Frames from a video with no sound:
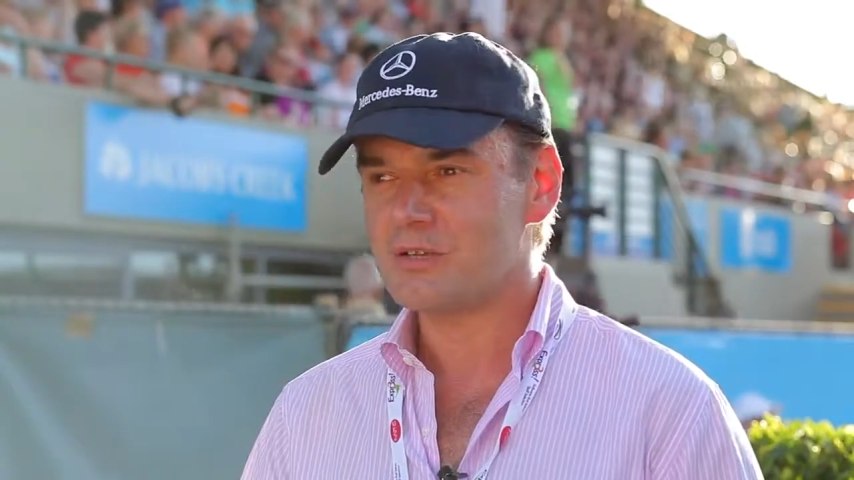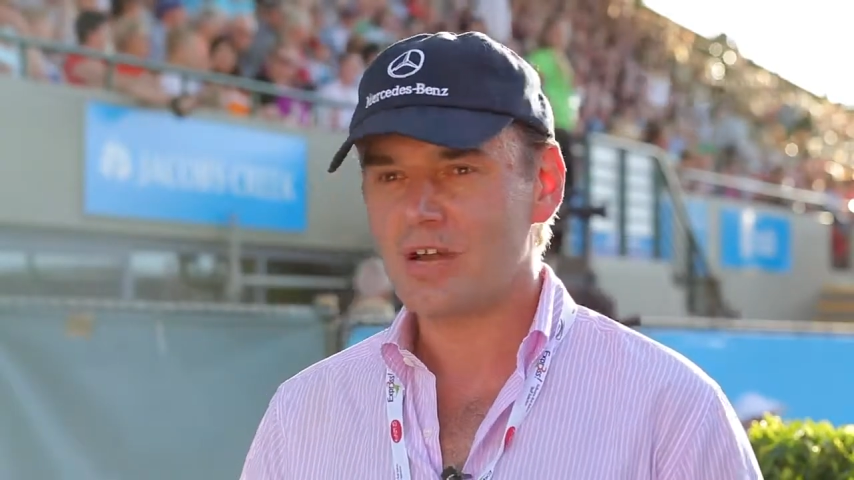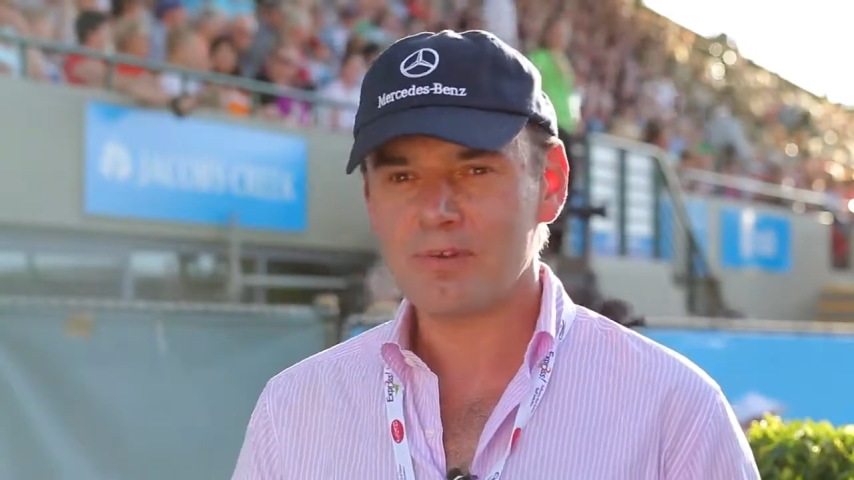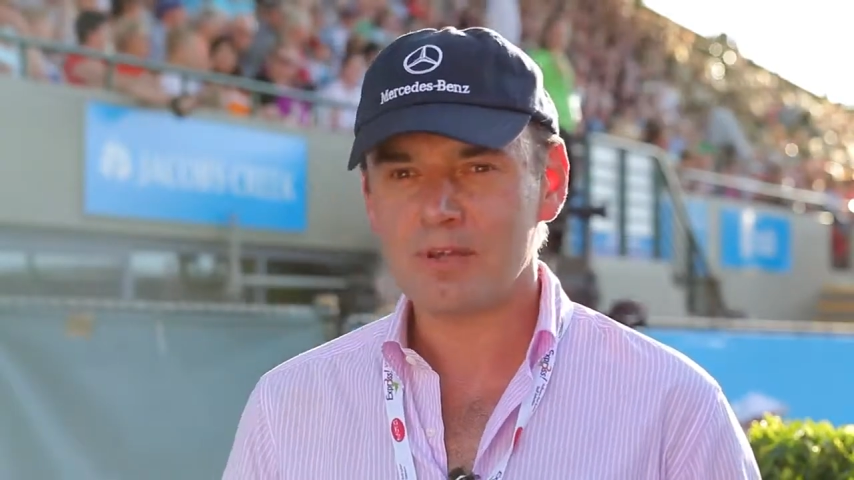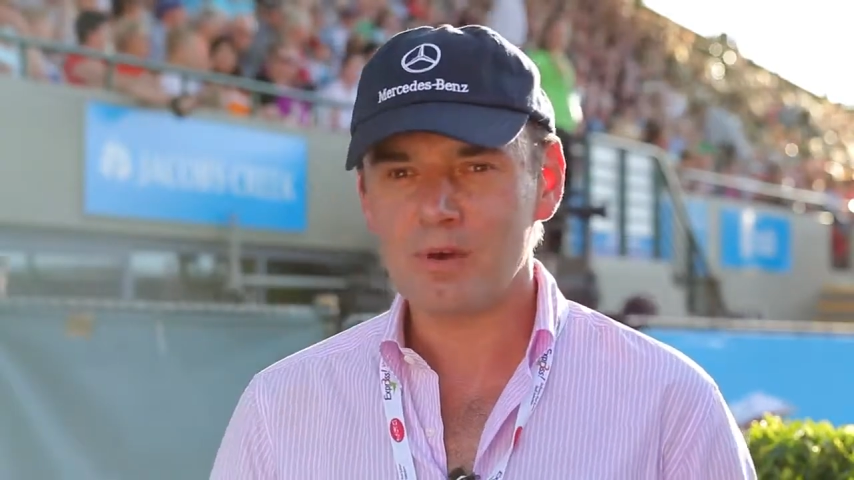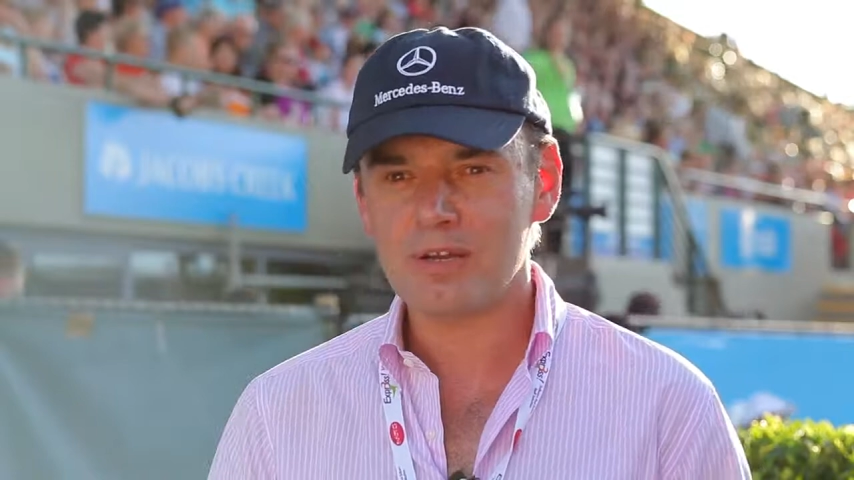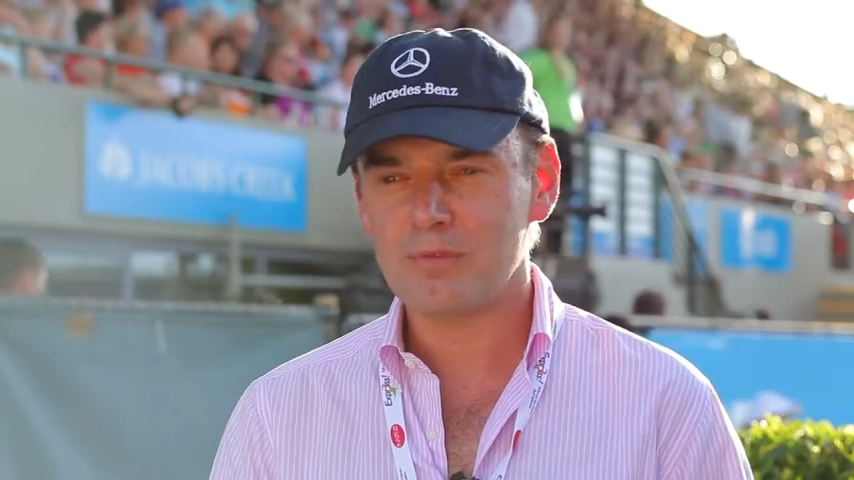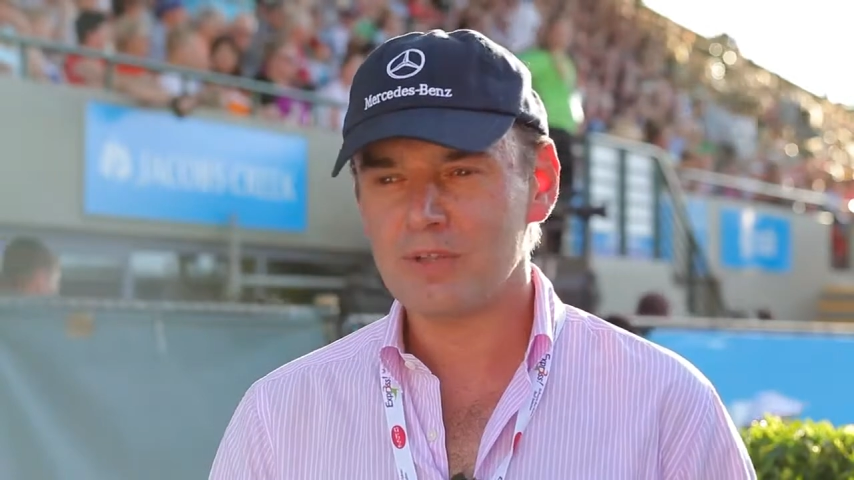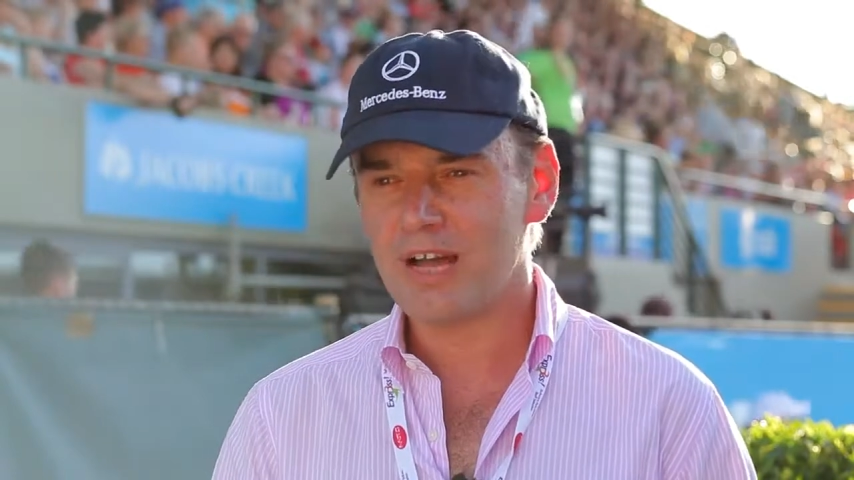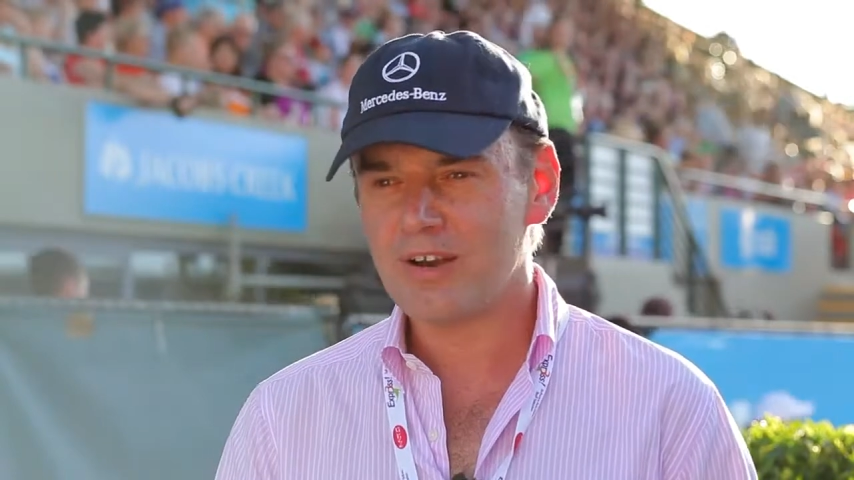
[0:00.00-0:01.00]
driving a
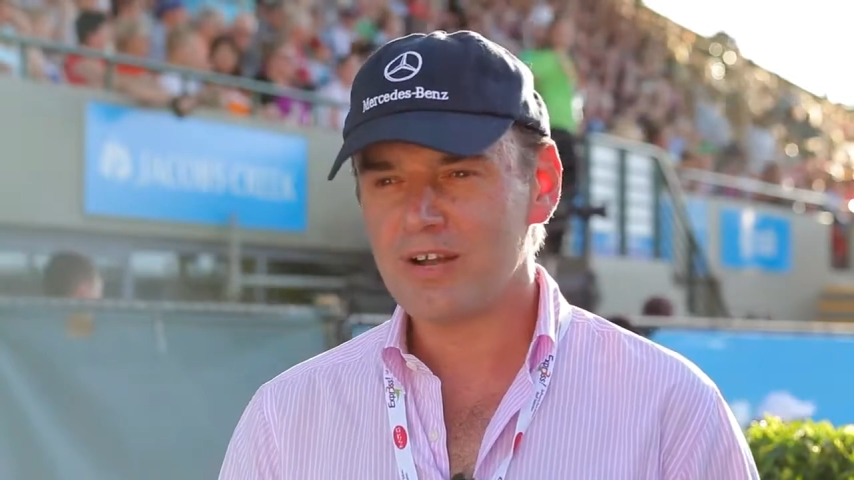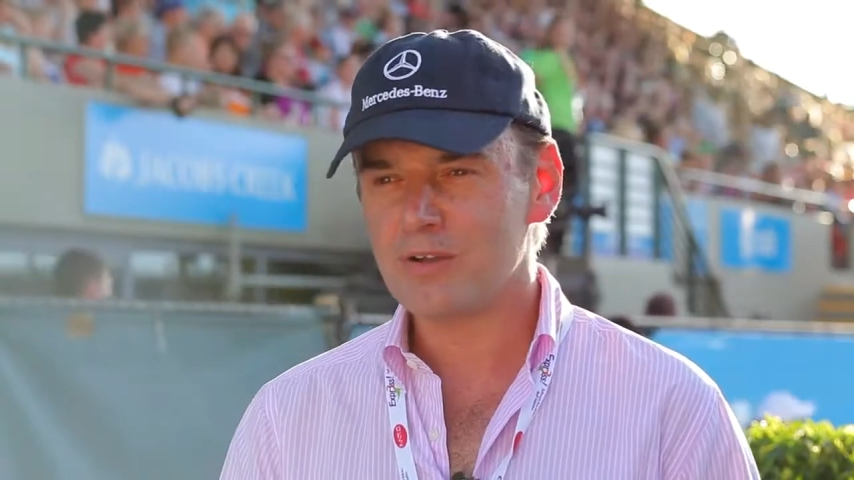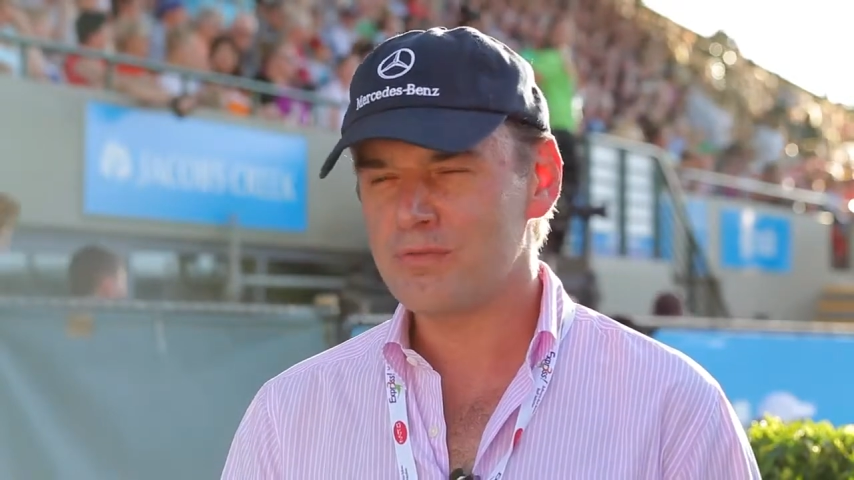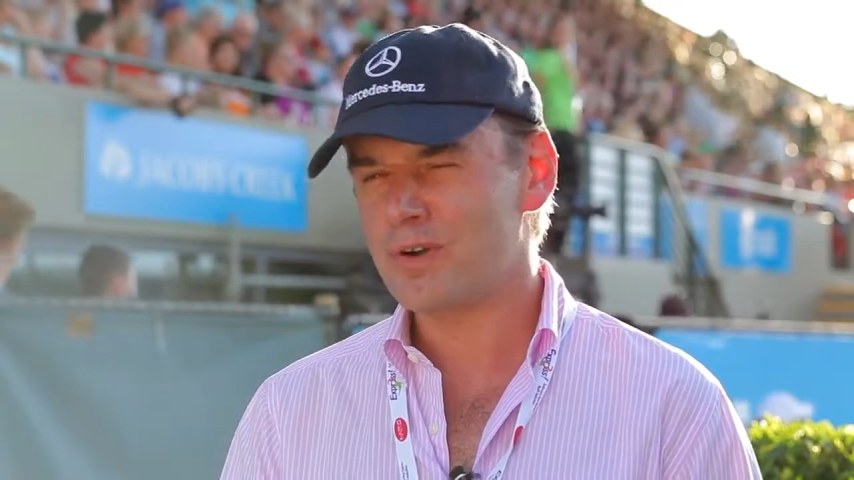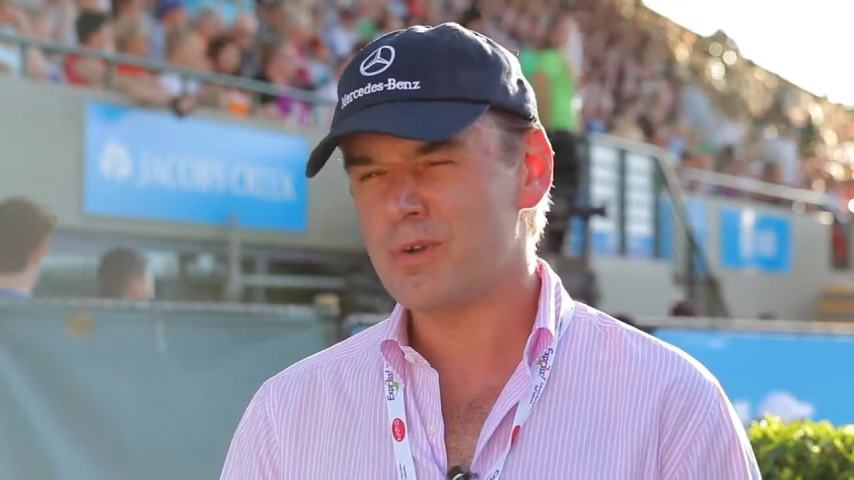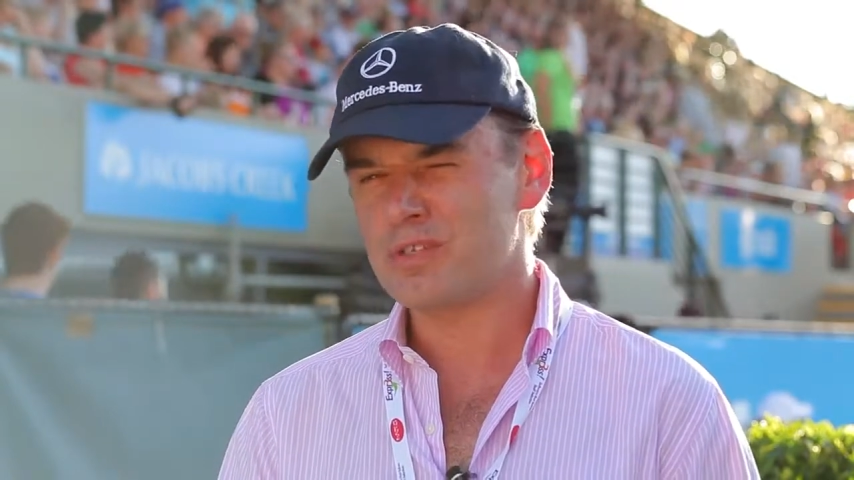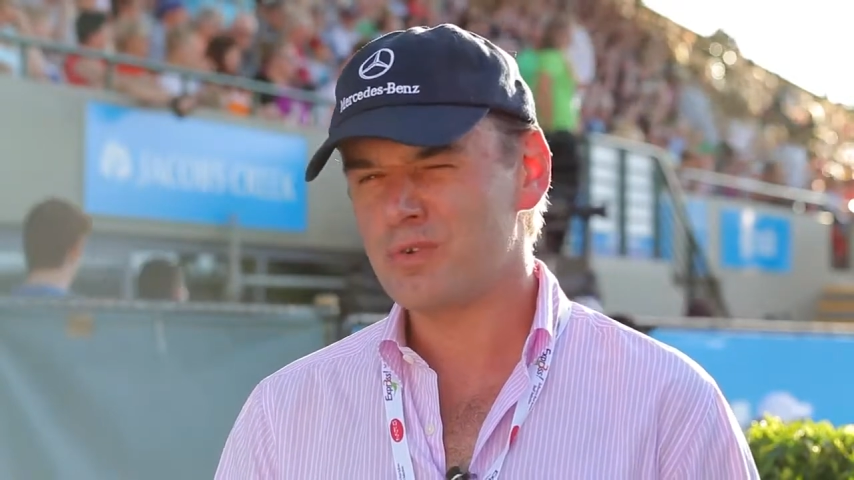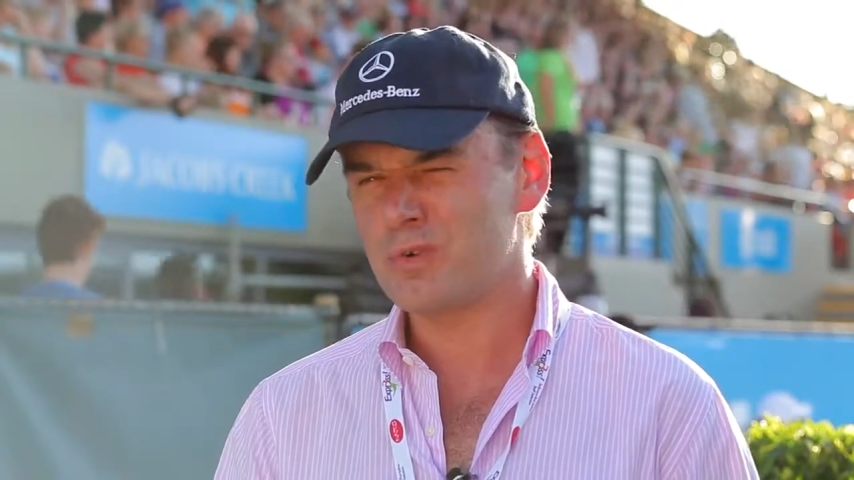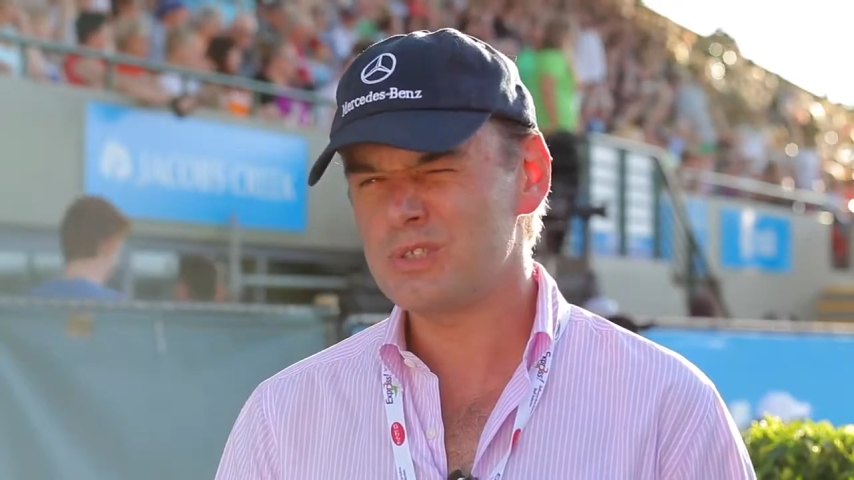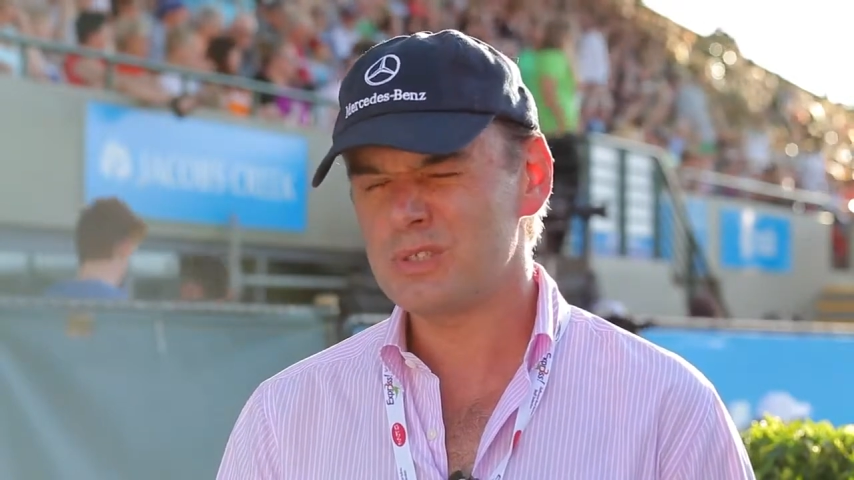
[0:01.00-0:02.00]
wonderful car, I look very much
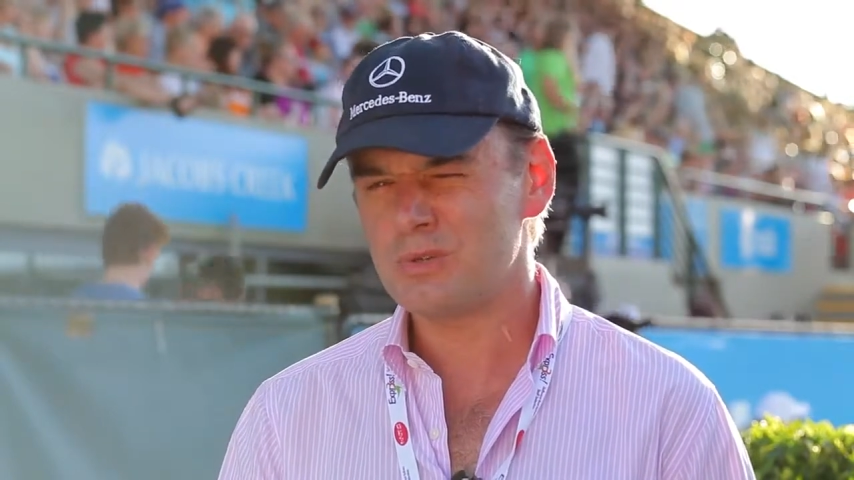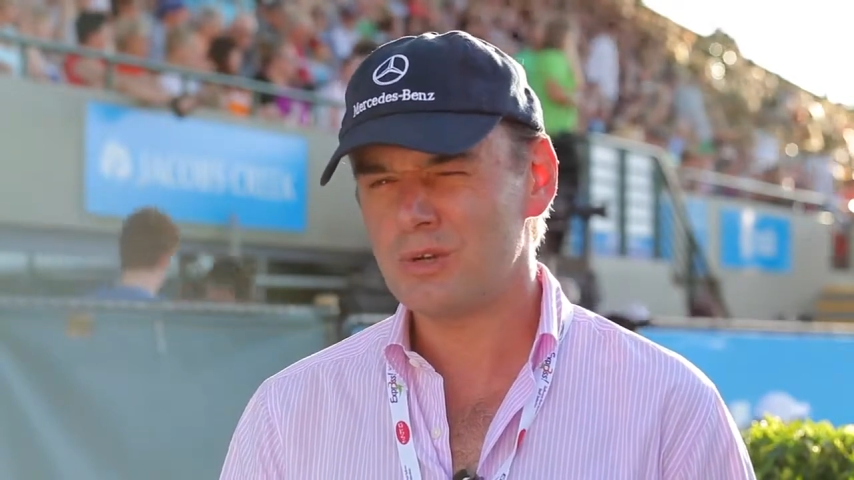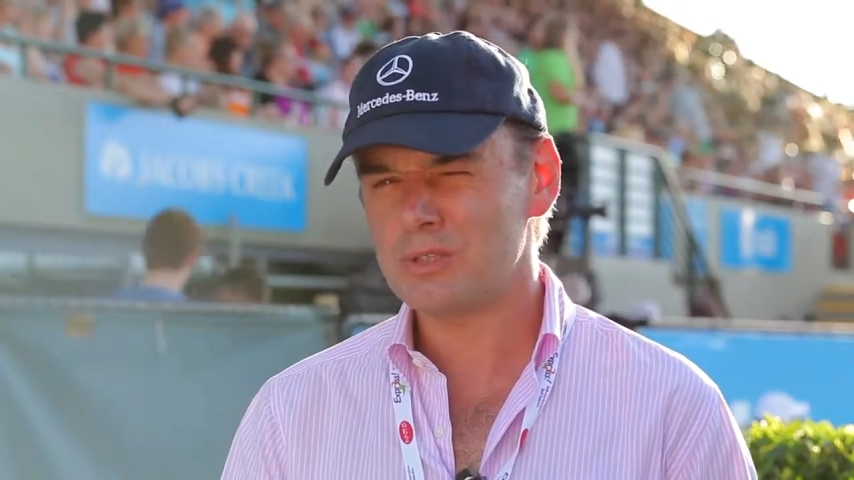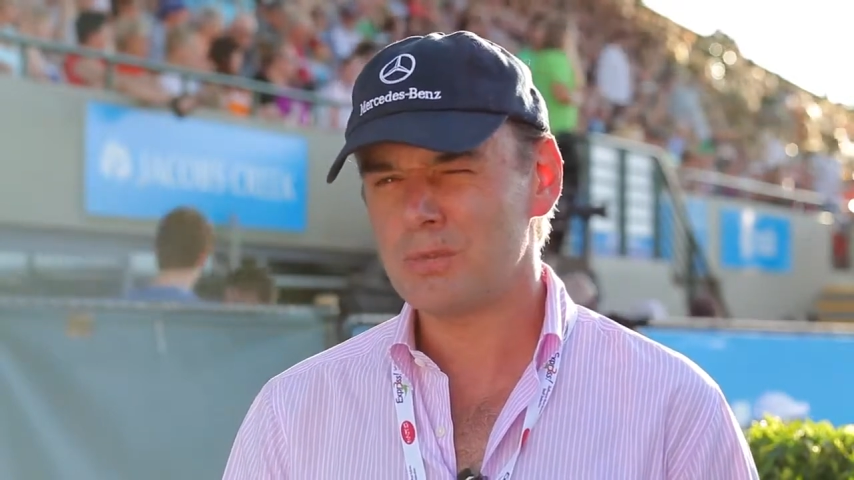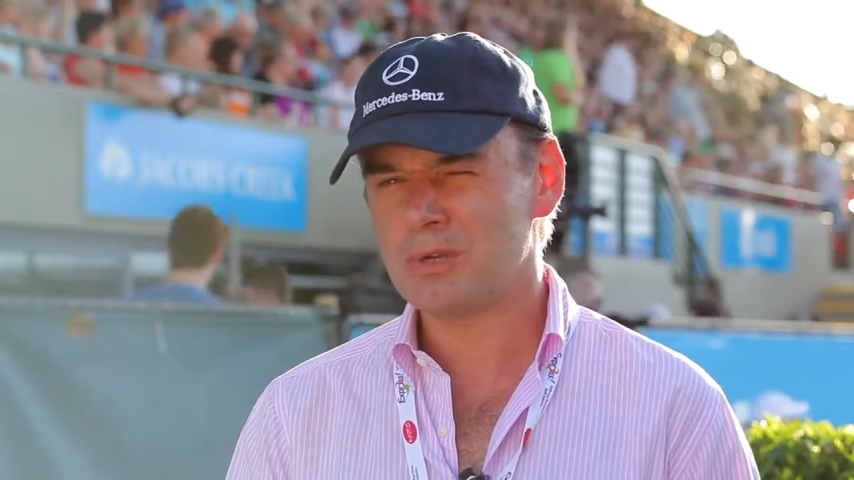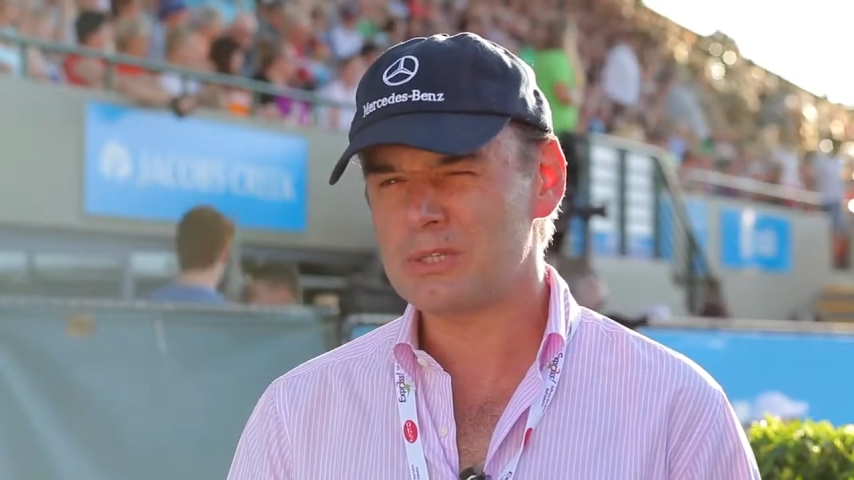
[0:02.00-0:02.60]
forward to also